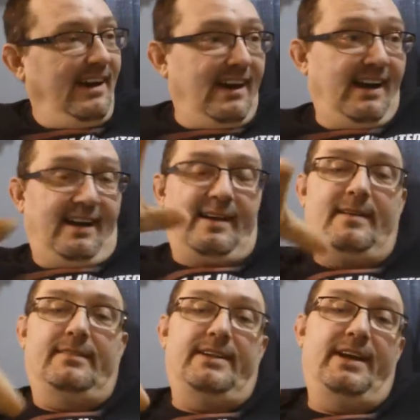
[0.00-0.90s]
All right,
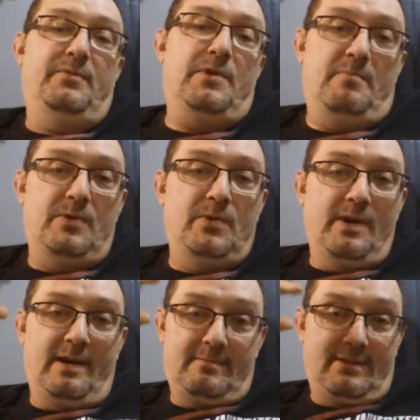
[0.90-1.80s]
I'll tell you one more
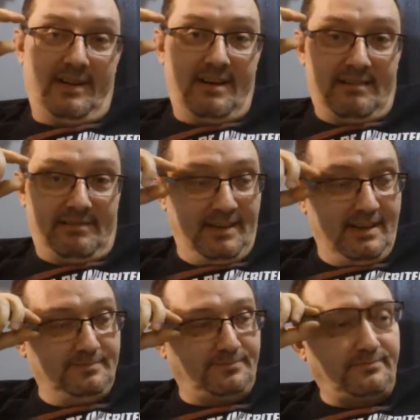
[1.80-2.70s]
and then we'll go off
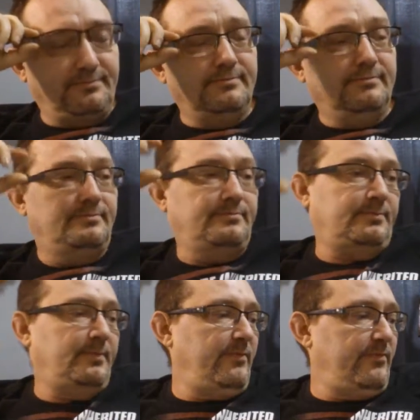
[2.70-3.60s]
here.
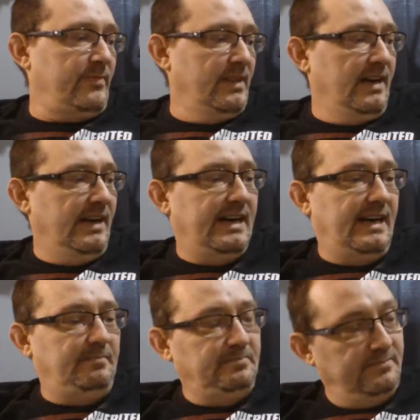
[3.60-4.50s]
All right.